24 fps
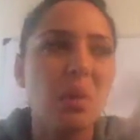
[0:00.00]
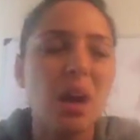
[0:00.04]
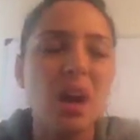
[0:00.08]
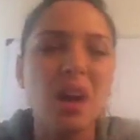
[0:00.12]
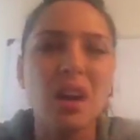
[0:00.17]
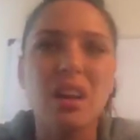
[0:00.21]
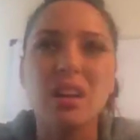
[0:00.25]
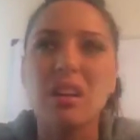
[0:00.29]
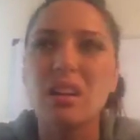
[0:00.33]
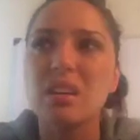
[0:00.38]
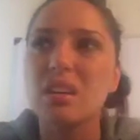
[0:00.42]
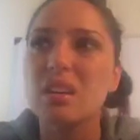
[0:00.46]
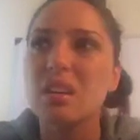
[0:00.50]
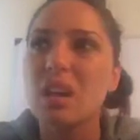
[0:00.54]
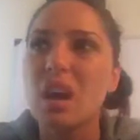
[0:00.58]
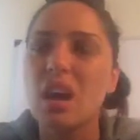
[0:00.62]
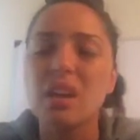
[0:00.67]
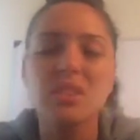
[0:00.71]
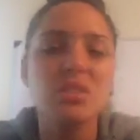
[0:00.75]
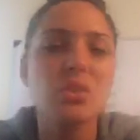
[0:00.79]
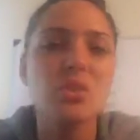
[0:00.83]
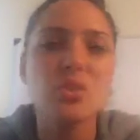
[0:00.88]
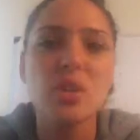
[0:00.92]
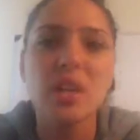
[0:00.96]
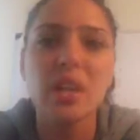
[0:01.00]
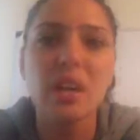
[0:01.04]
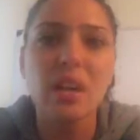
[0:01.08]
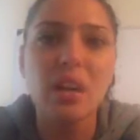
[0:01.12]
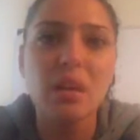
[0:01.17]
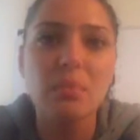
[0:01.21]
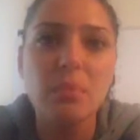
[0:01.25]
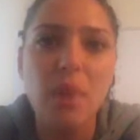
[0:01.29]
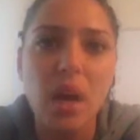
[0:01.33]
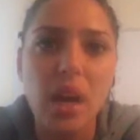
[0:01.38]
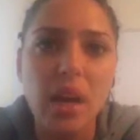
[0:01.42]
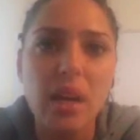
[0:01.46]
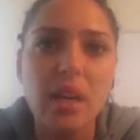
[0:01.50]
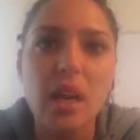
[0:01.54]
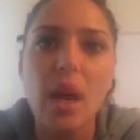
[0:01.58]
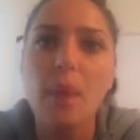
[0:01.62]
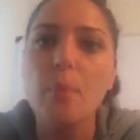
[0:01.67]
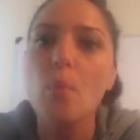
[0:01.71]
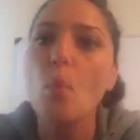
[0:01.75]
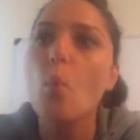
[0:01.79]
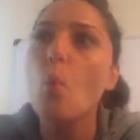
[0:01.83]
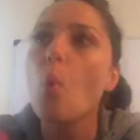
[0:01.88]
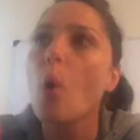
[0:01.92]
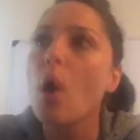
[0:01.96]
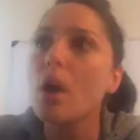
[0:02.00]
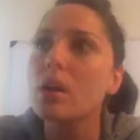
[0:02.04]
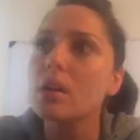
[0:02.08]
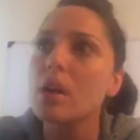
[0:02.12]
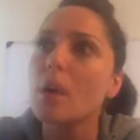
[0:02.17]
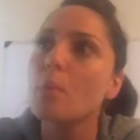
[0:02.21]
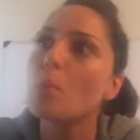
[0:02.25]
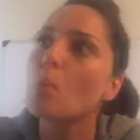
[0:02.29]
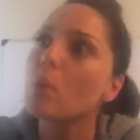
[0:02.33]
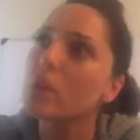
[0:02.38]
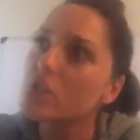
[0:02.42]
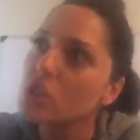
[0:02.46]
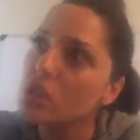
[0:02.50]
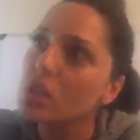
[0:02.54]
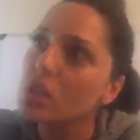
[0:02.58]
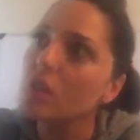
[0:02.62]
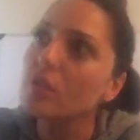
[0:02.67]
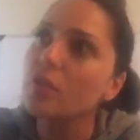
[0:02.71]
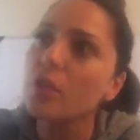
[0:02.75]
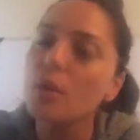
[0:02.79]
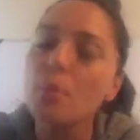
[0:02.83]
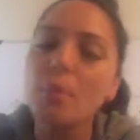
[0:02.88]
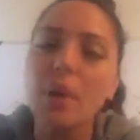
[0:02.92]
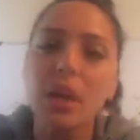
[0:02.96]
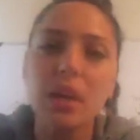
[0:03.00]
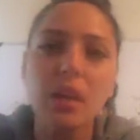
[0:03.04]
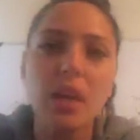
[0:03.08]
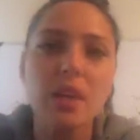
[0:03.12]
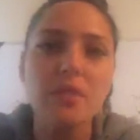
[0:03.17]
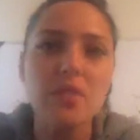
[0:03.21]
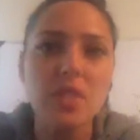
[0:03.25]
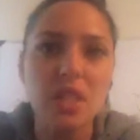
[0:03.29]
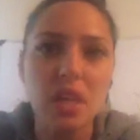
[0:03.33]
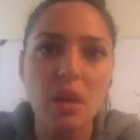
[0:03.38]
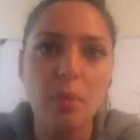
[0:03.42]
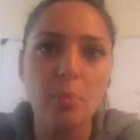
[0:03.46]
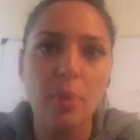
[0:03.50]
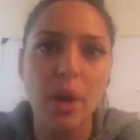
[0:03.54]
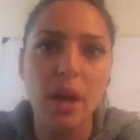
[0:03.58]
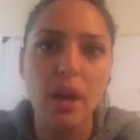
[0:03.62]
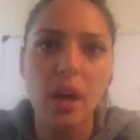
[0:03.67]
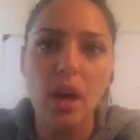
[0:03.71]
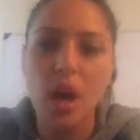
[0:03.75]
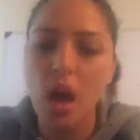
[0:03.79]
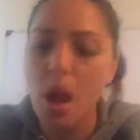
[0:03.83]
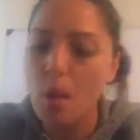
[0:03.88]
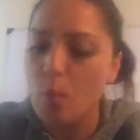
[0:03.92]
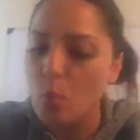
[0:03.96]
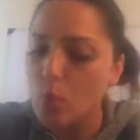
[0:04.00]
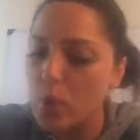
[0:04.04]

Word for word: And I'm not concentrating on mine. I'm want, I'm wishing for my life to get better.